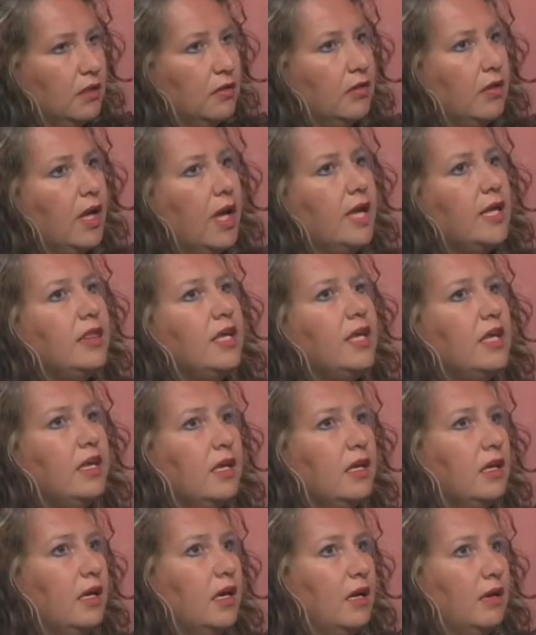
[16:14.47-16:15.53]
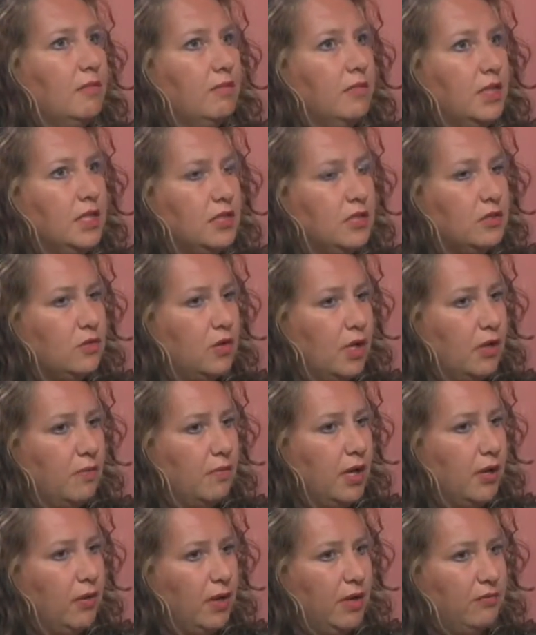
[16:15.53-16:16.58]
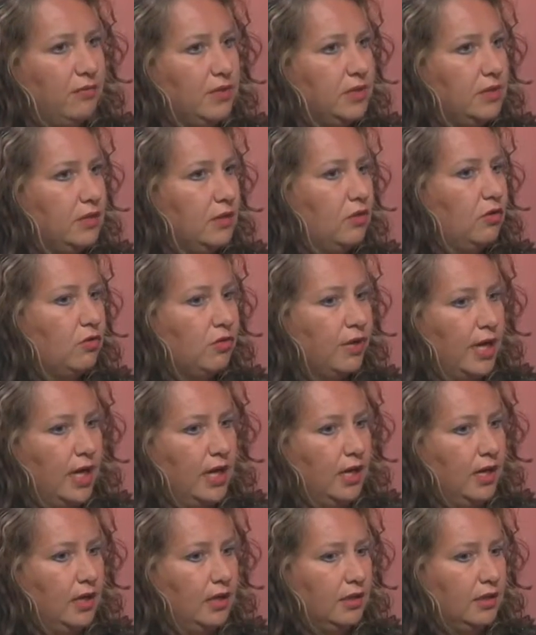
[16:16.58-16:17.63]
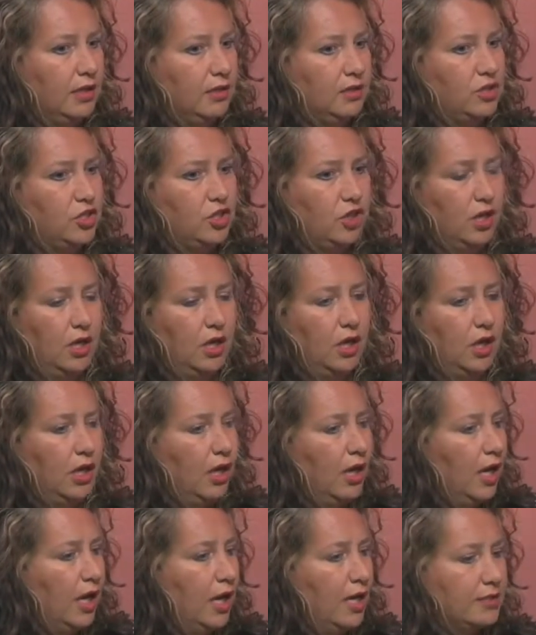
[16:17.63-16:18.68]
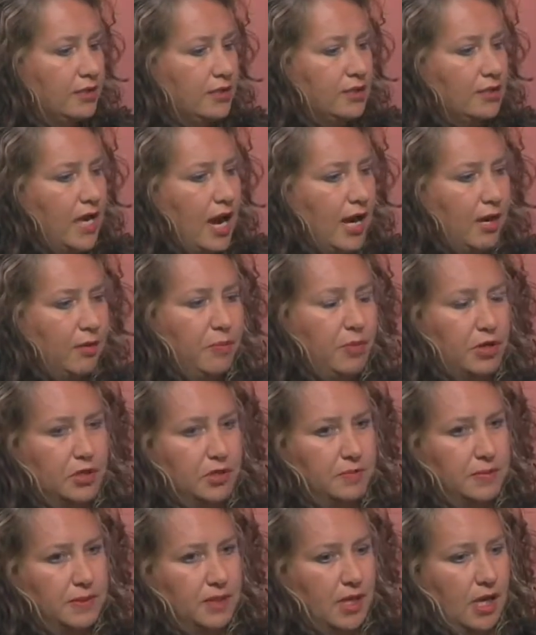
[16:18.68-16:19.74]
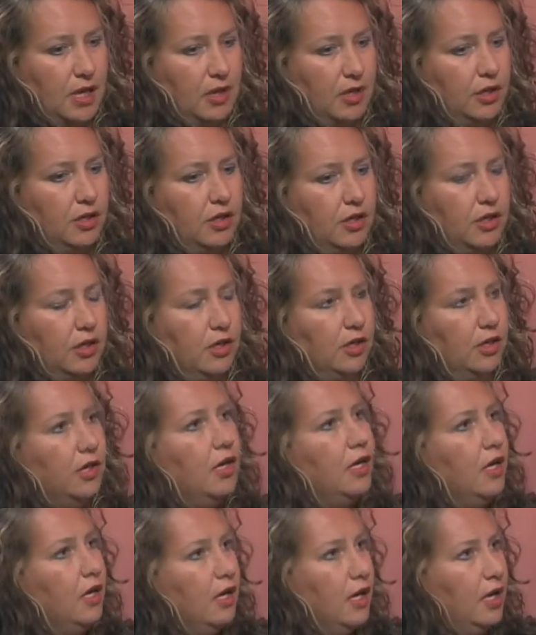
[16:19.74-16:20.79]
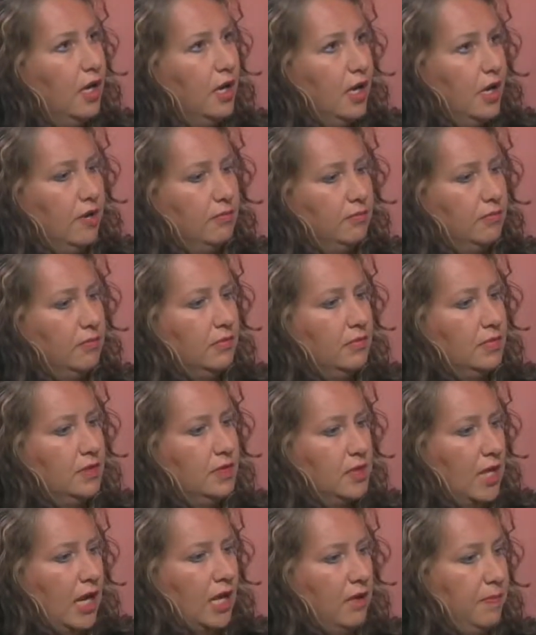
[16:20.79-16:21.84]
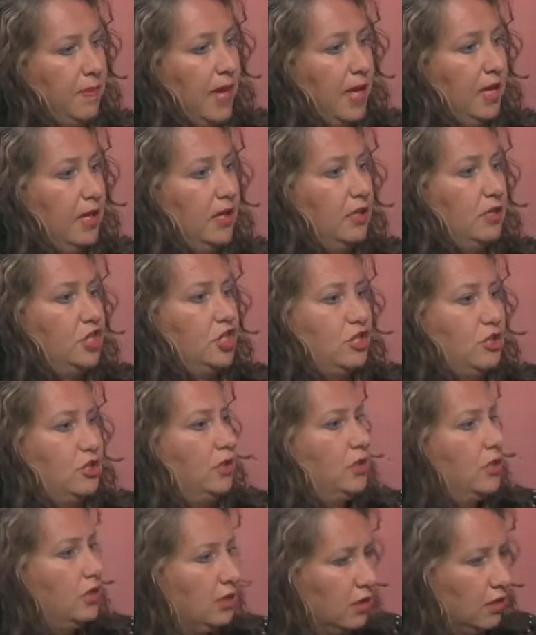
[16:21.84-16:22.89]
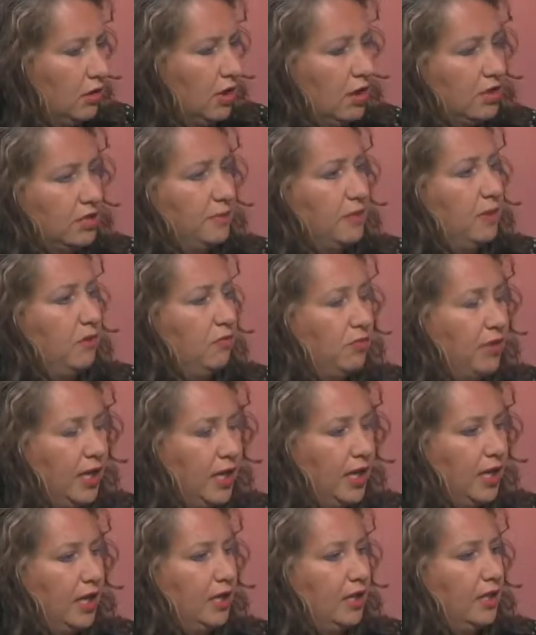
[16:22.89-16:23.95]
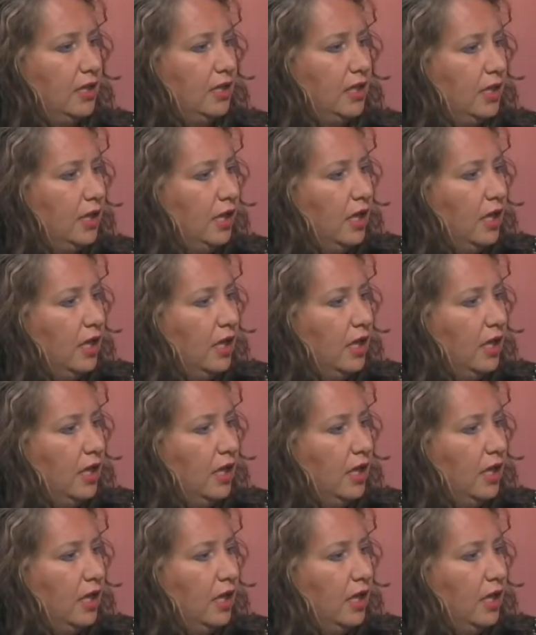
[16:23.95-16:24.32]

Well, I think this is where my wife is great at this. She has a stack of books beside her side of the bed and just has been reading the